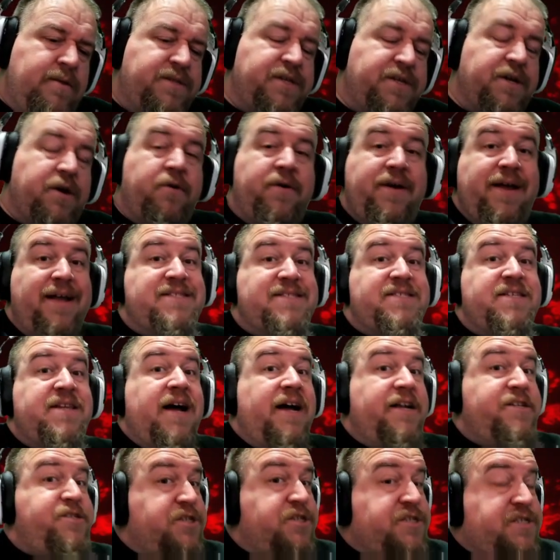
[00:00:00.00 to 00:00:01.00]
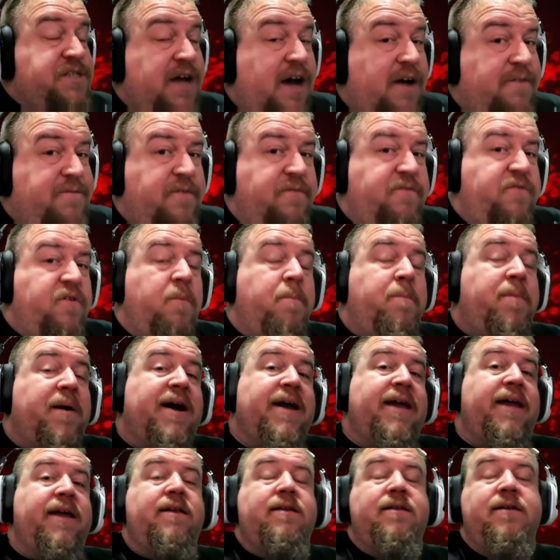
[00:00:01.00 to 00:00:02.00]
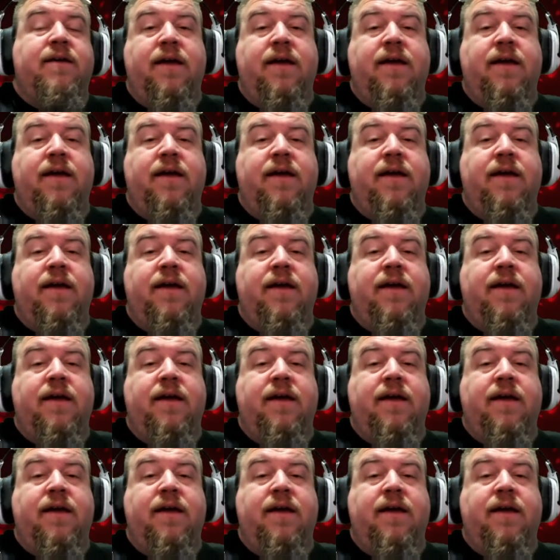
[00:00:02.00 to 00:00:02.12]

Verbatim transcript: so it's not just off of a bite.